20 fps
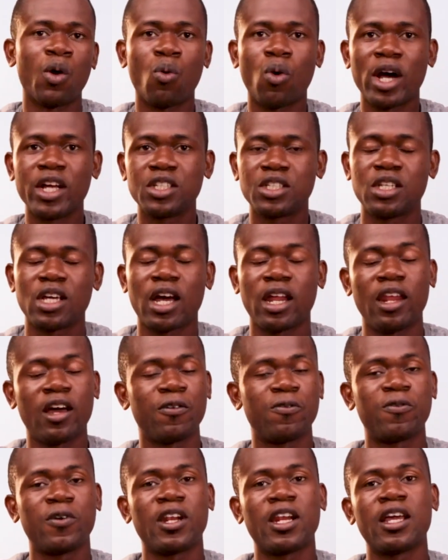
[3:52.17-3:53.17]
then once you are
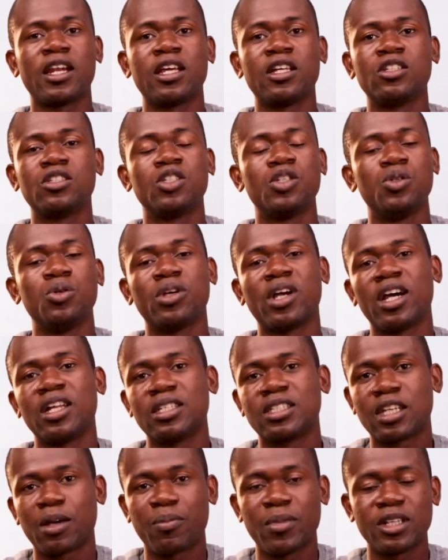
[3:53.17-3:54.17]
done filling it, you
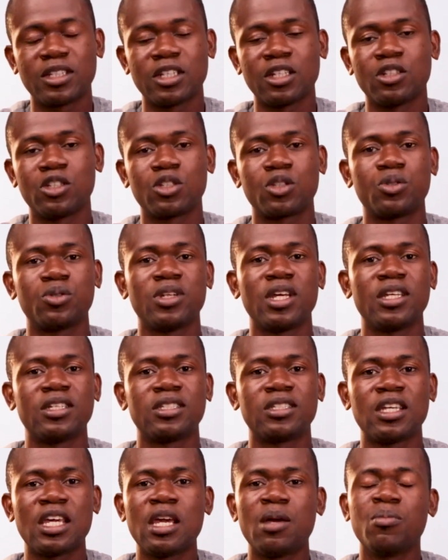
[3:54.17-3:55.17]
can submit it to the
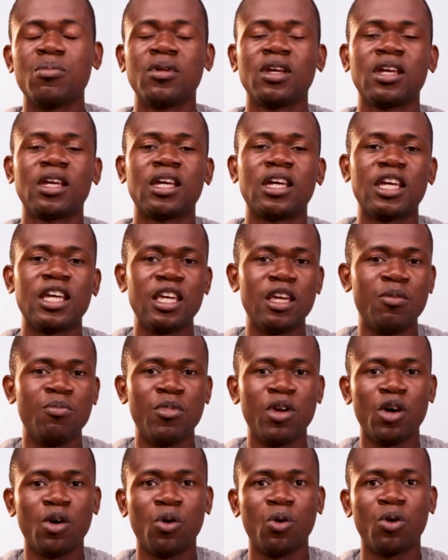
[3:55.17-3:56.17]
same
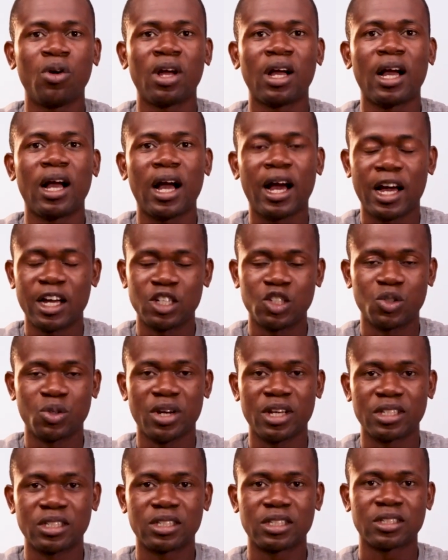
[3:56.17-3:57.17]
email
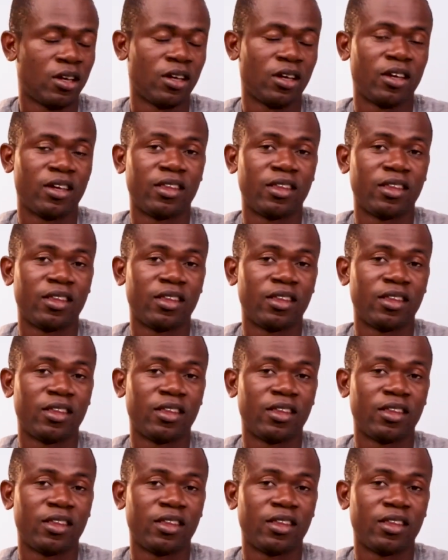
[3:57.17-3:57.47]
address.